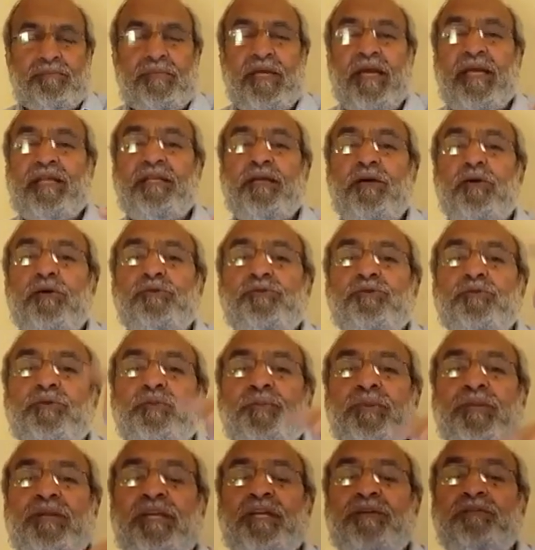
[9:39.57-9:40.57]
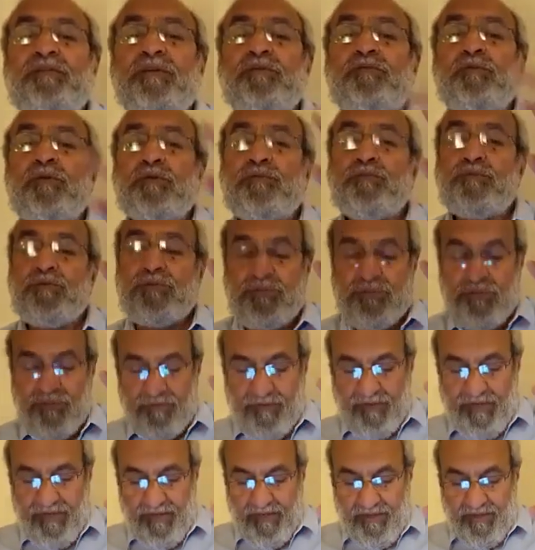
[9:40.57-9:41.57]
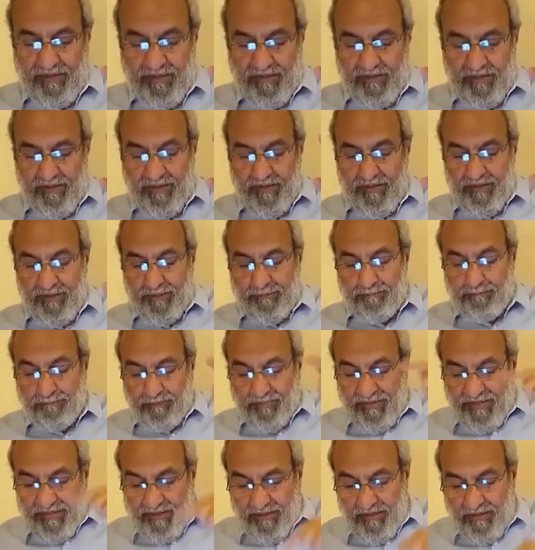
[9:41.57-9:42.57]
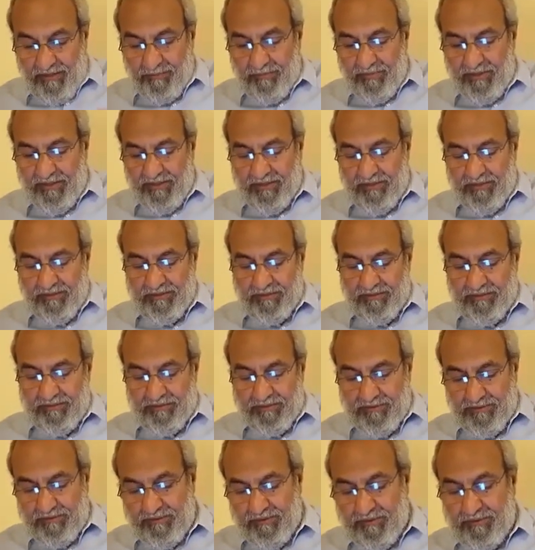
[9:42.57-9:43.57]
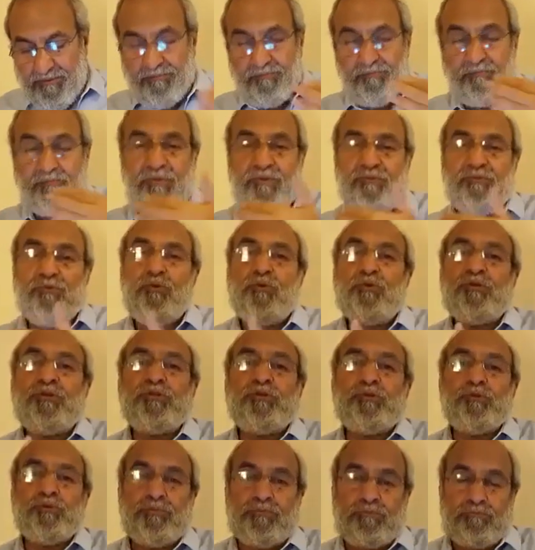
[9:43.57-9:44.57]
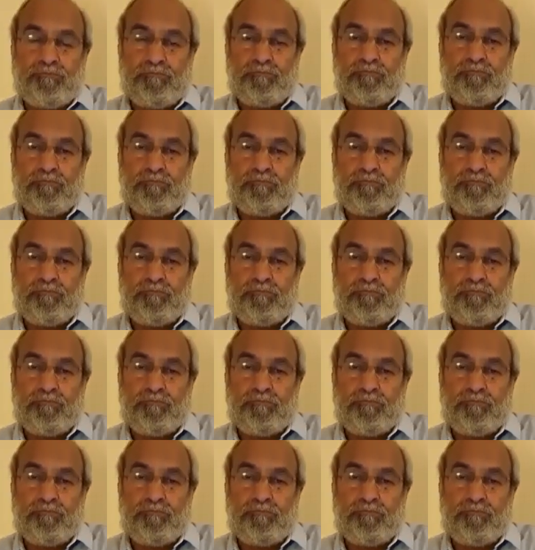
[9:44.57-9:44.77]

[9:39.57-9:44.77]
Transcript: and they also believe in what was revealed, min qablik, before you.